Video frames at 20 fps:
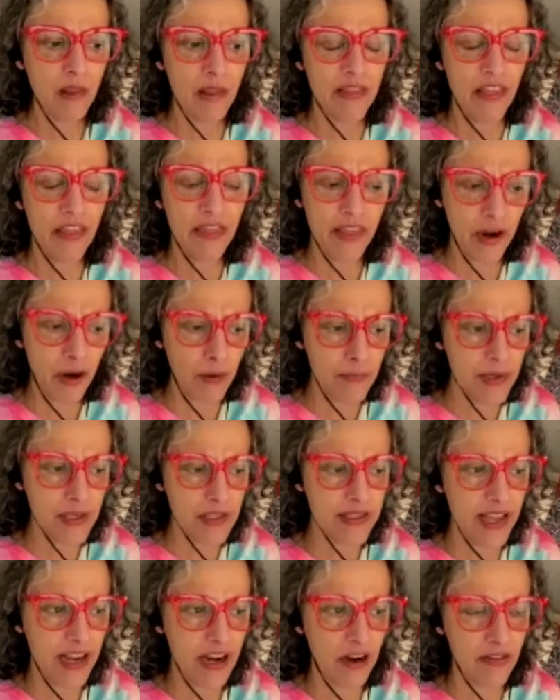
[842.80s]
the
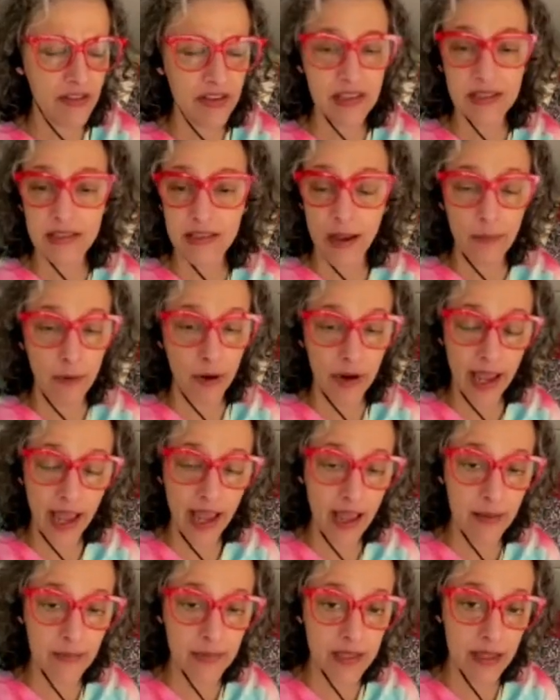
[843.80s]
therapists there, the summer
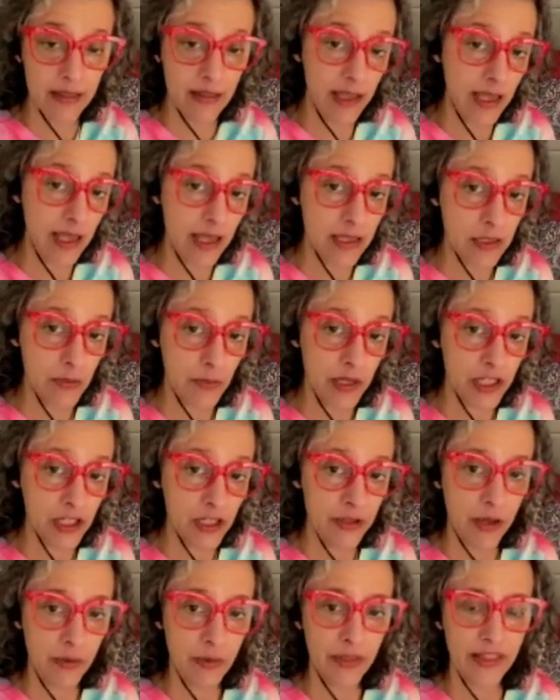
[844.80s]
camps that the kids went
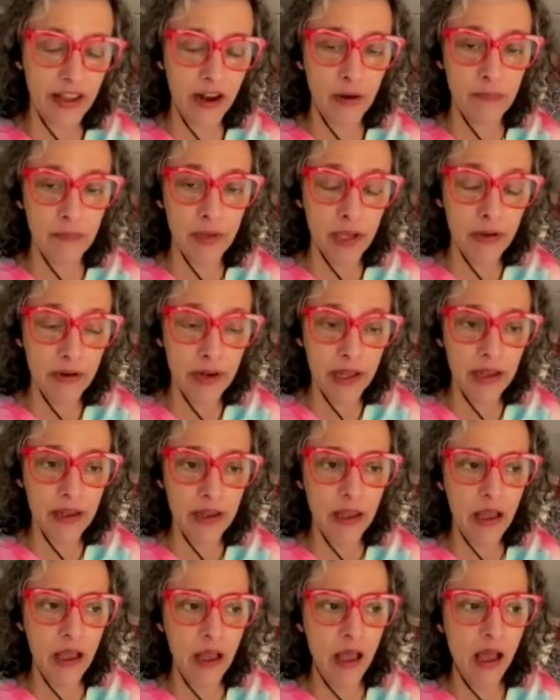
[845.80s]
to, they were therapeutic.
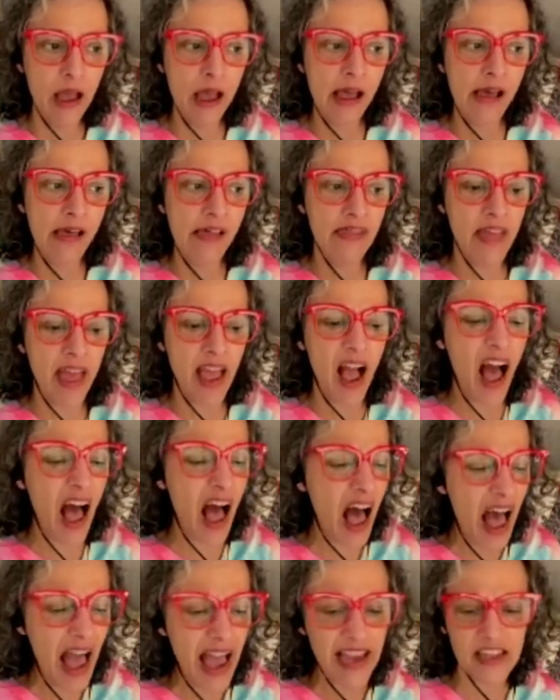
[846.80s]
They
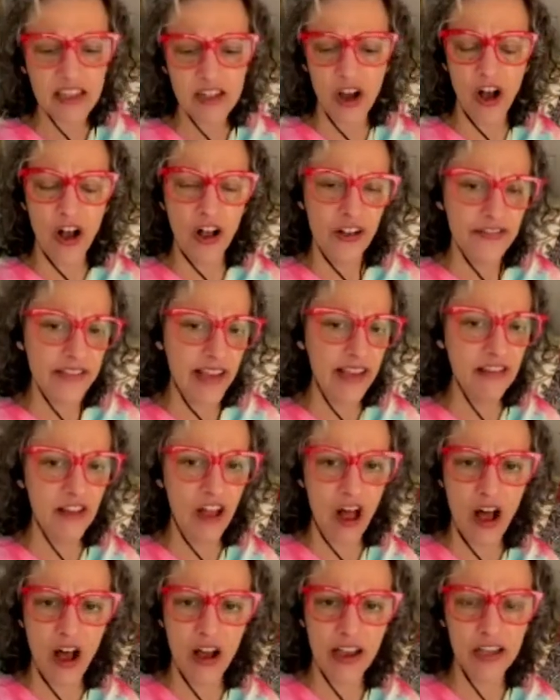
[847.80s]
hiked all day
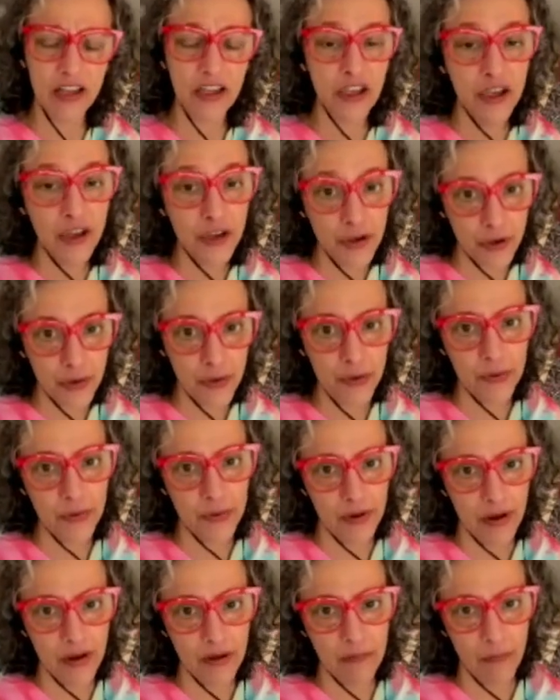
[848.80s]
long. And
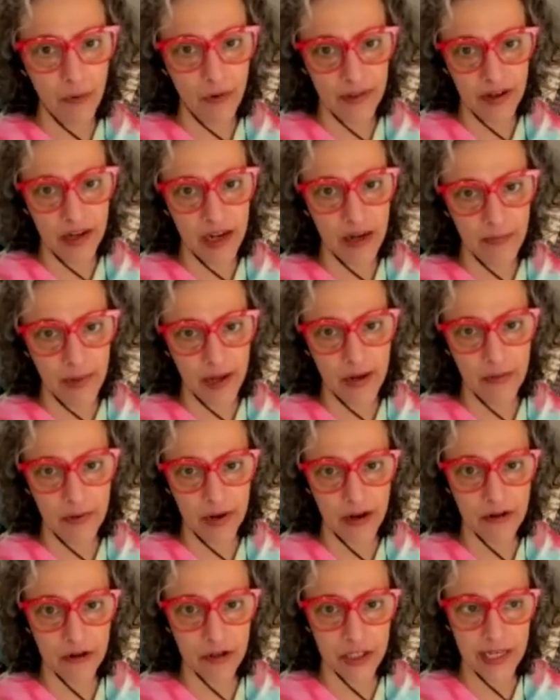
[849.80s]
you, more than anybody
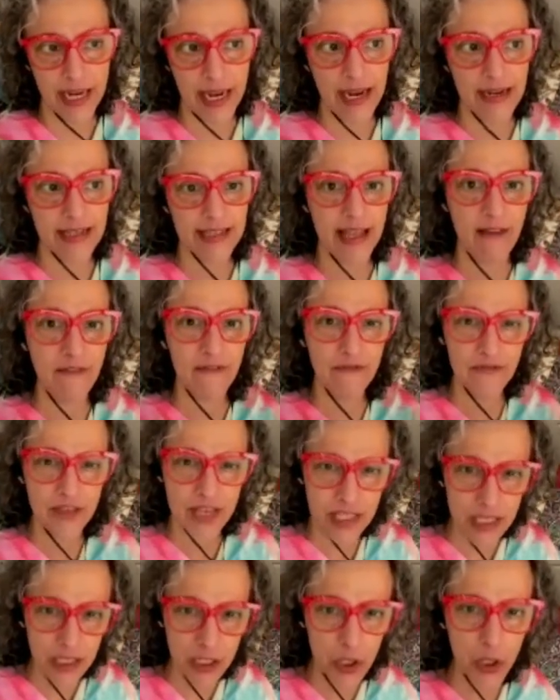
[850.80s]
would understand, It's that
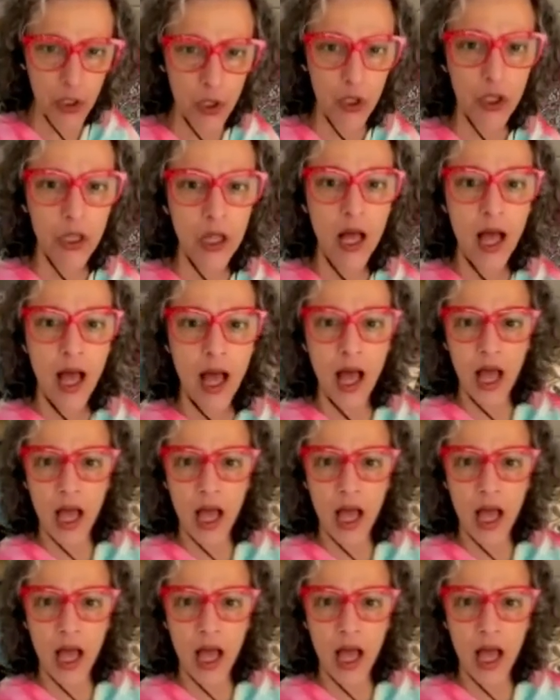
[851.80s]
physical